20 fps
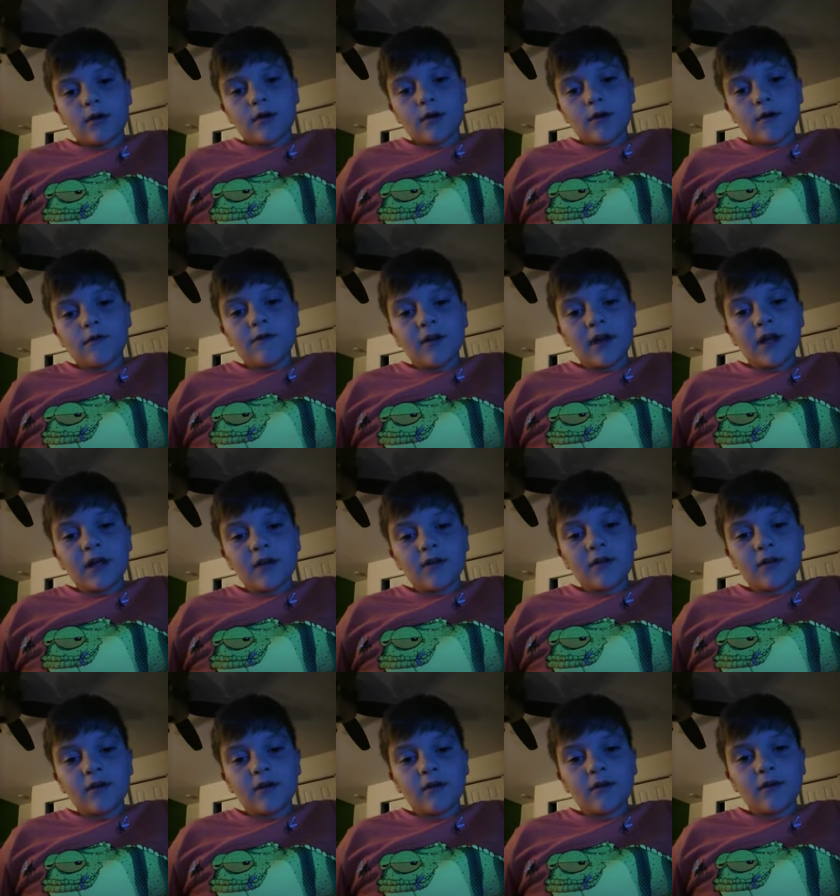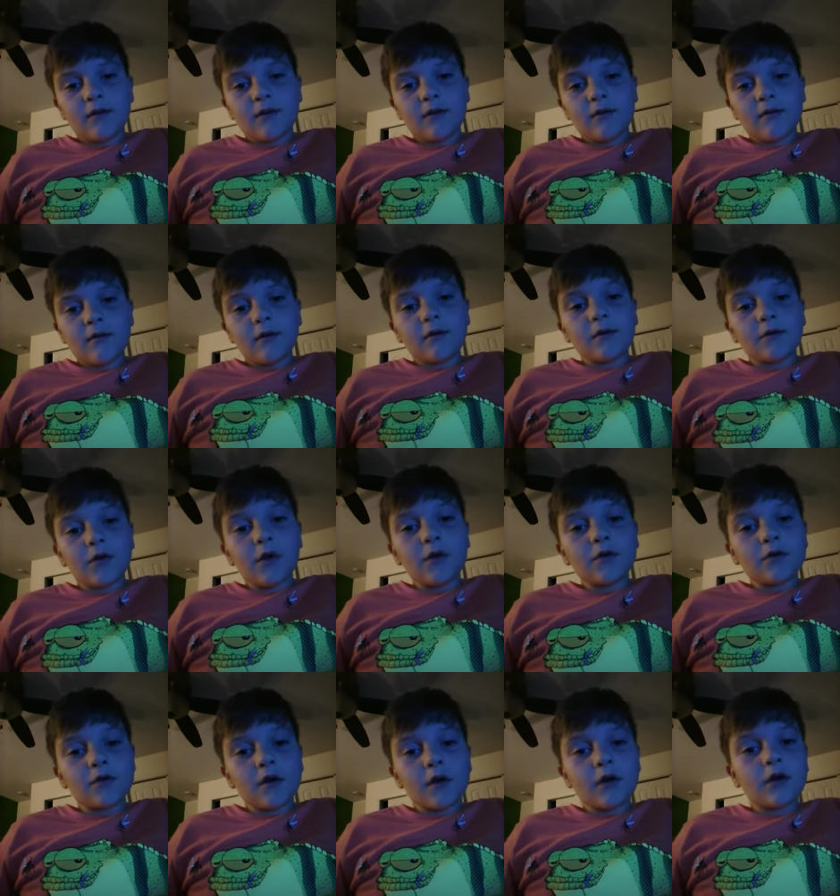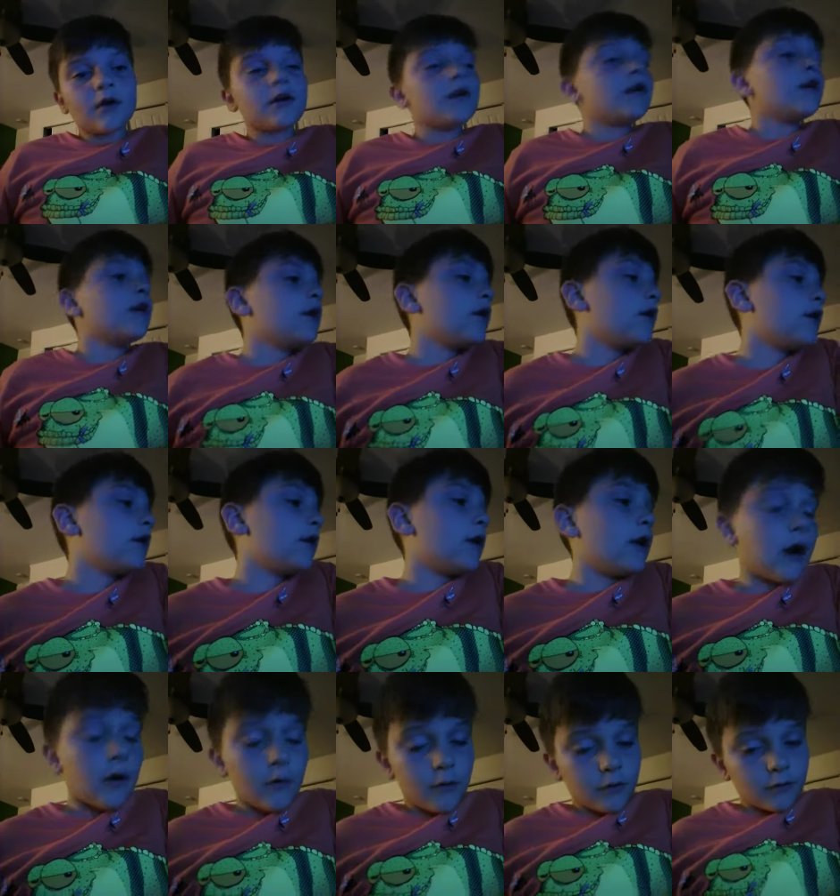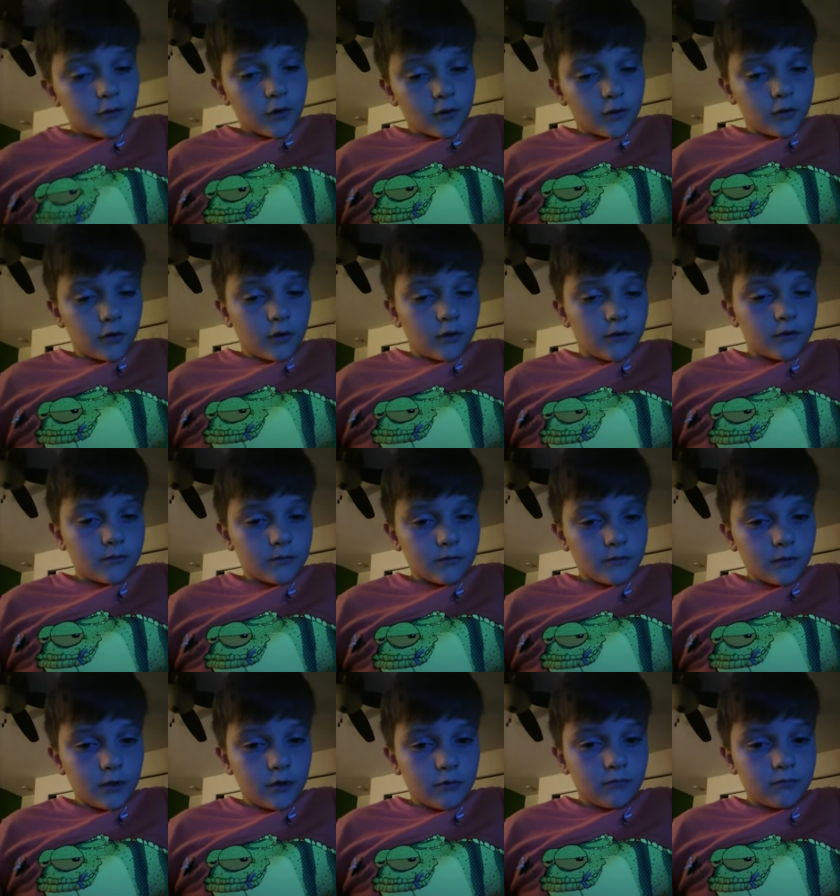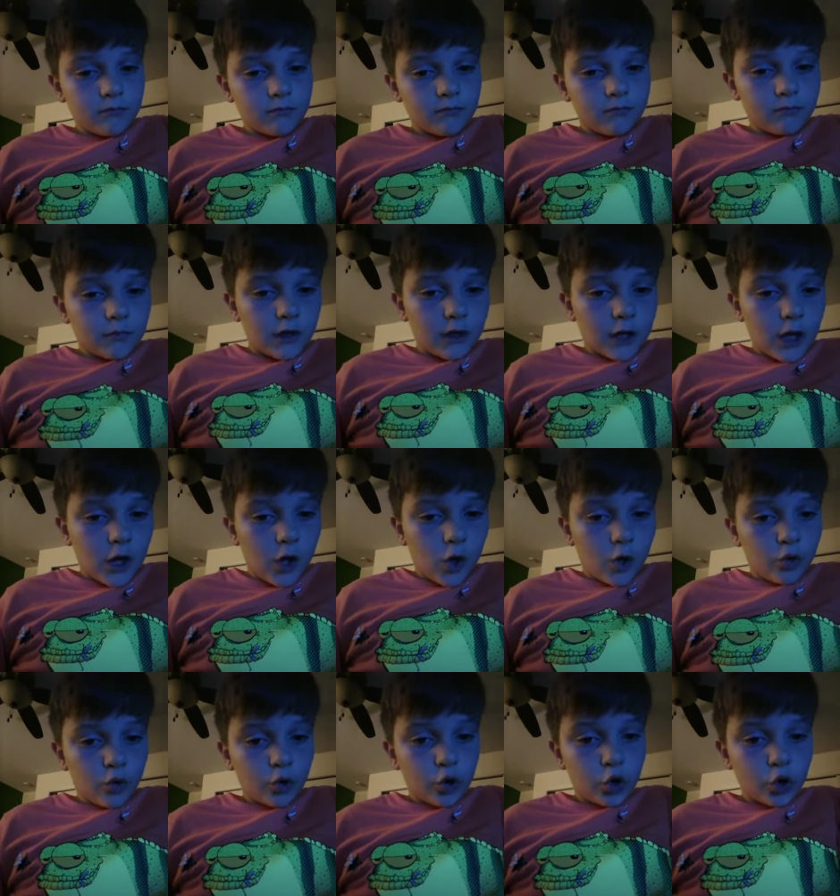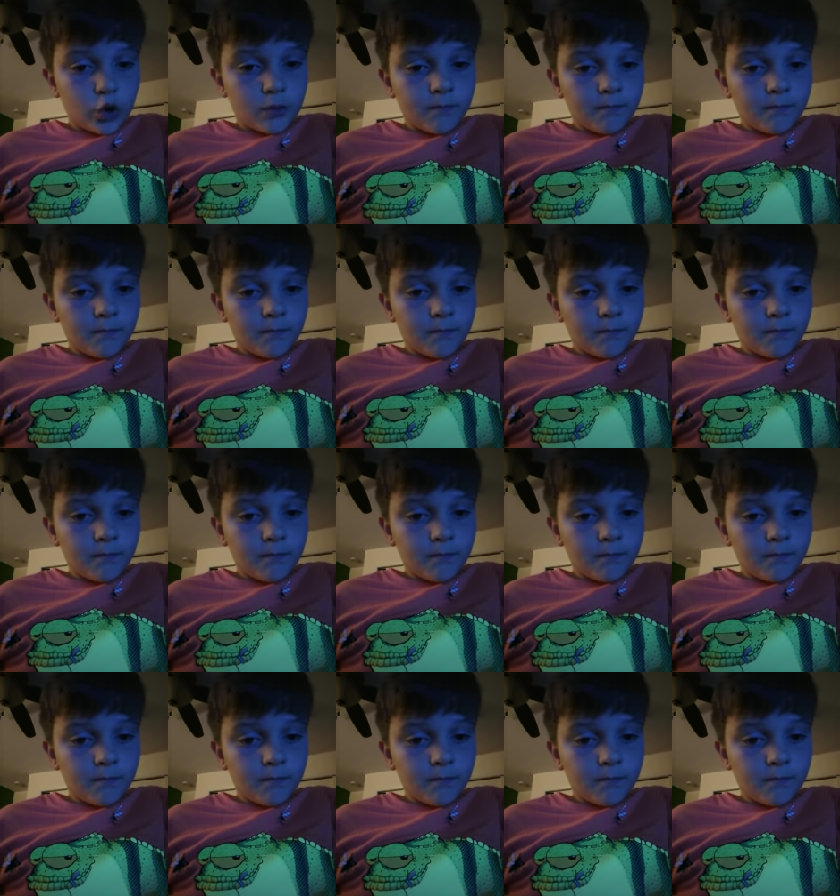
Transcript: your face, with clothes on no, it goes off. No, when I get older.